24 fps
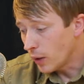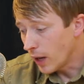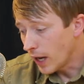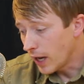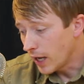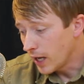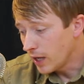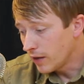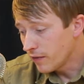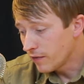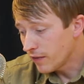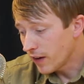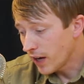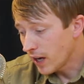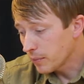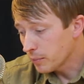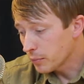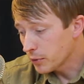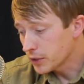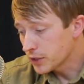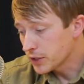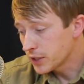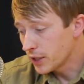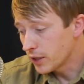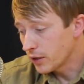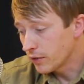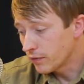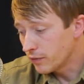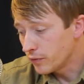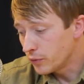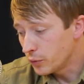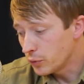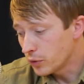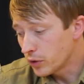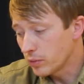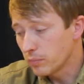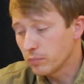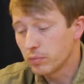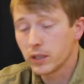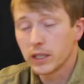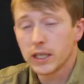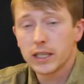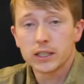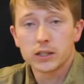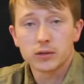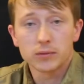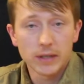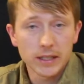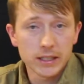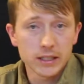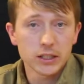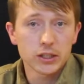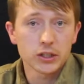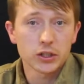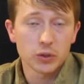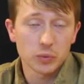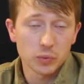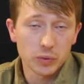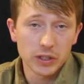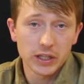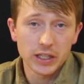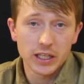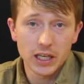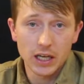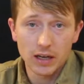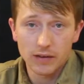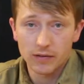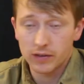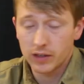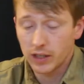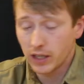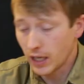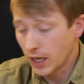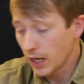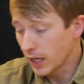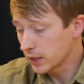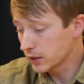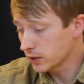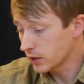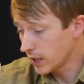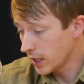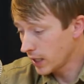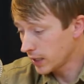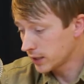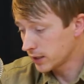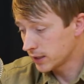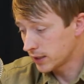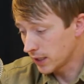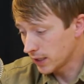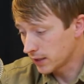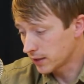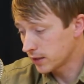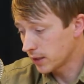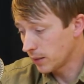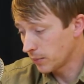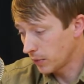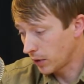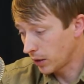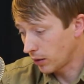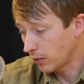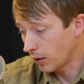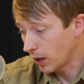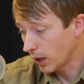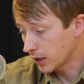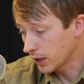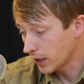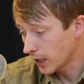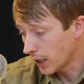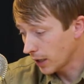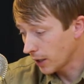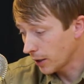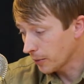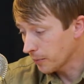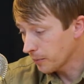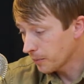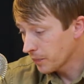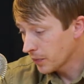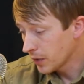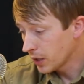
85% of food complaints registered with the FDA. So that says something right there.